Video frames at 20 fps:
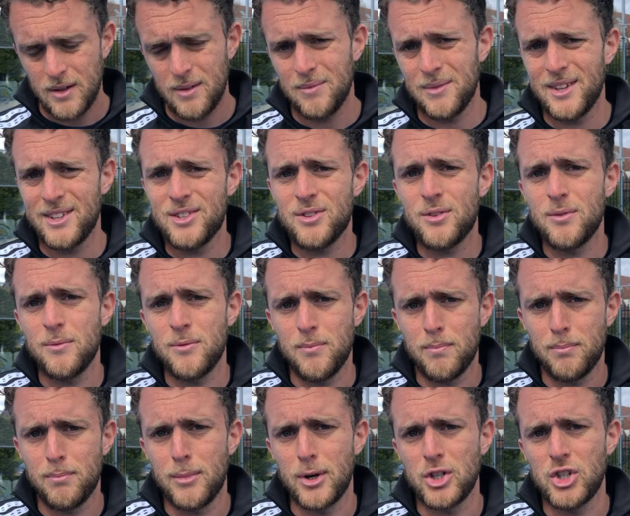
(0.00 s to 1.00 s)
It's
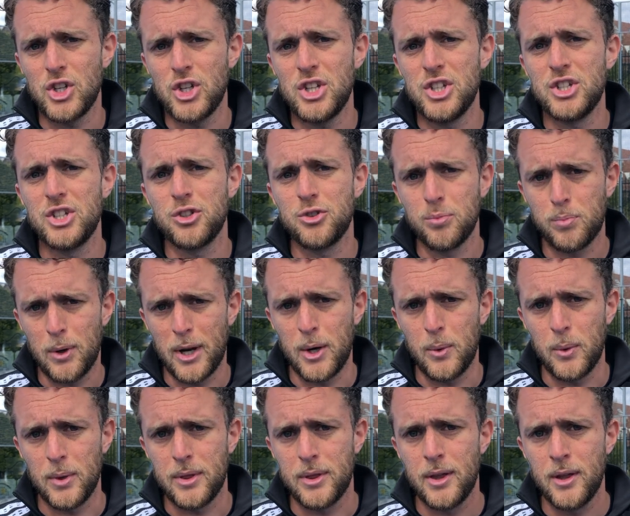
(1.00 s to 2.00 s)
much easier to play
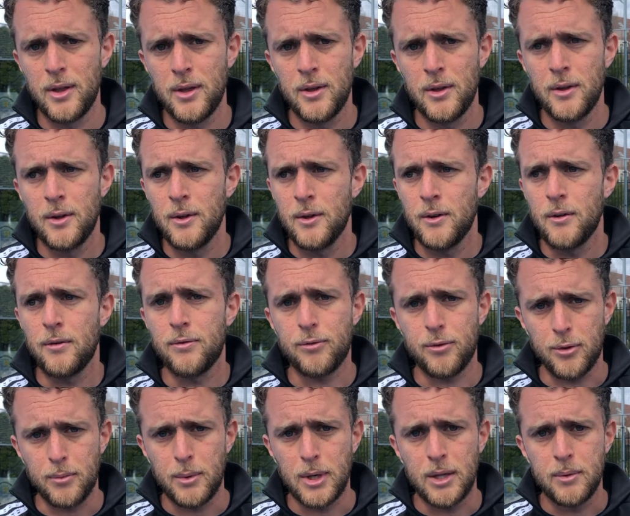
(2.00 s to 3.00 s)
with
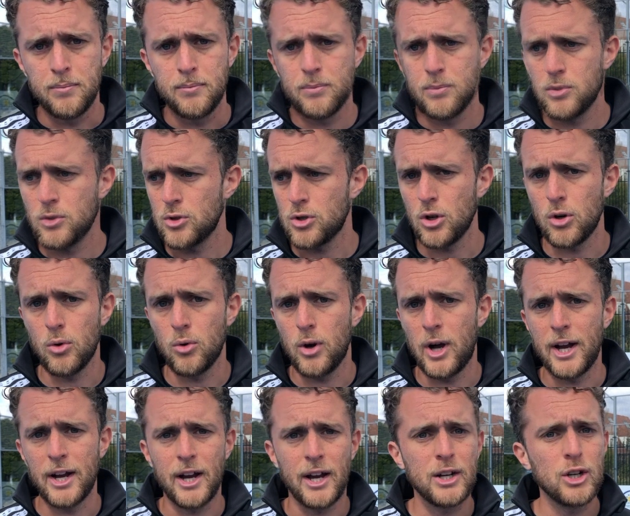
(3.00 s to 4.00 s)
for me. So
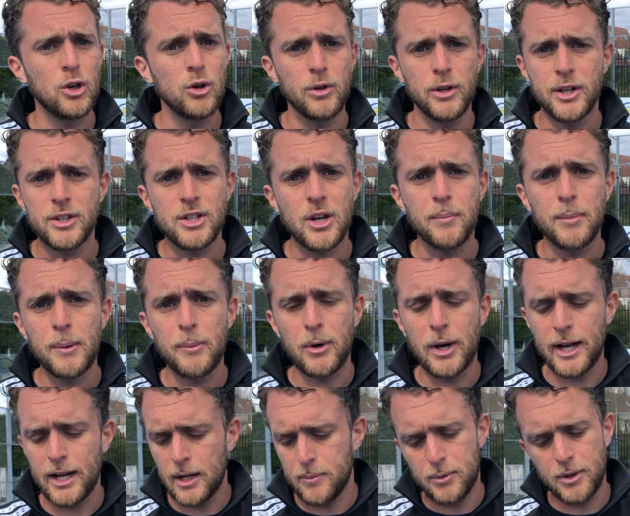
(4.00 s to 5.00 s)
I know that some people
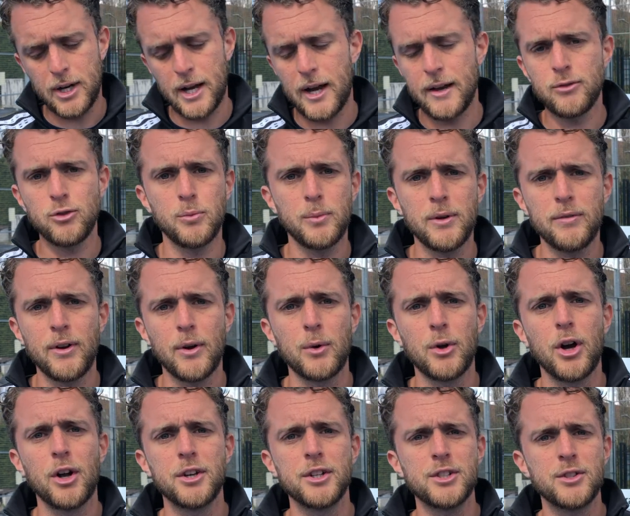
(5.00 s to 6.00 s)
like it, but I have to be very
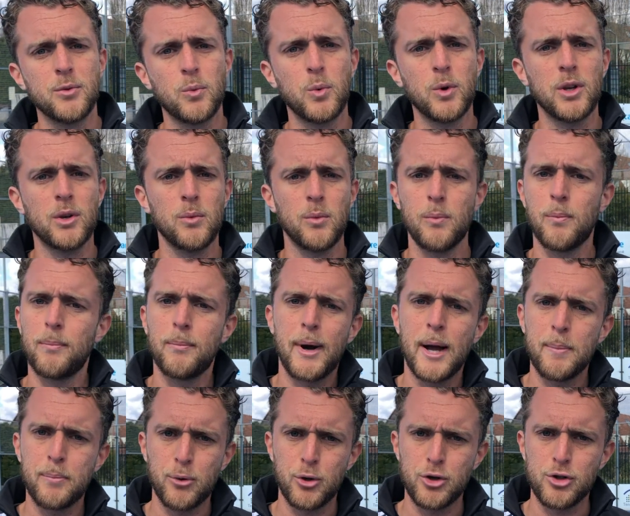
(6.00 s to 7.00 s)
honest with
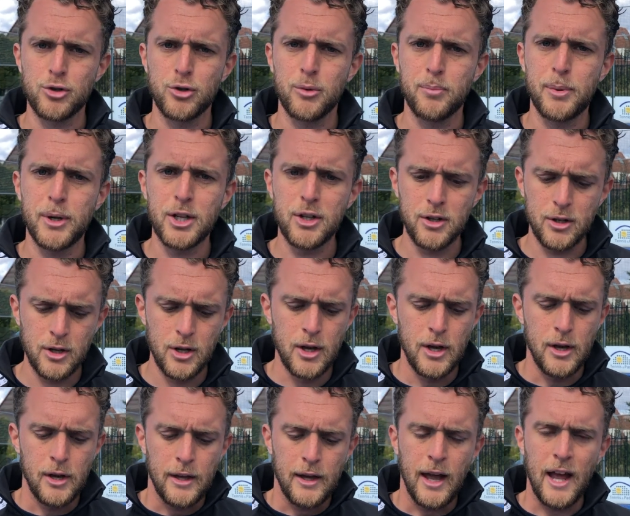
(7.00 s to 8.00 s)
my personal opinion.
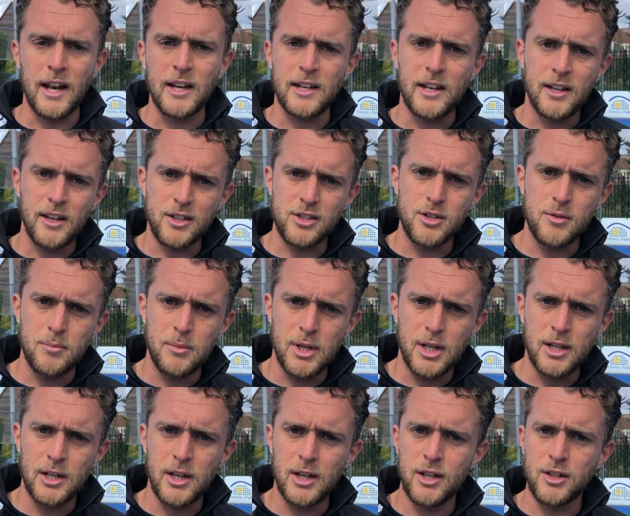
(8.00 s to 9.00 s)
And it doesn't
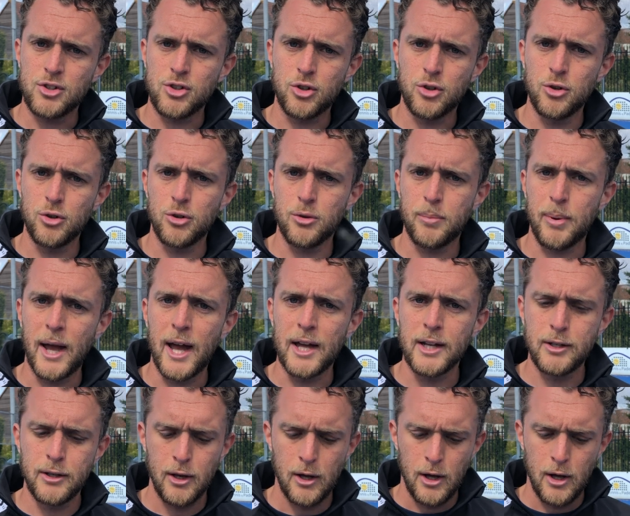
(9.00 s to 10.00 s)
mean that it's good or bad.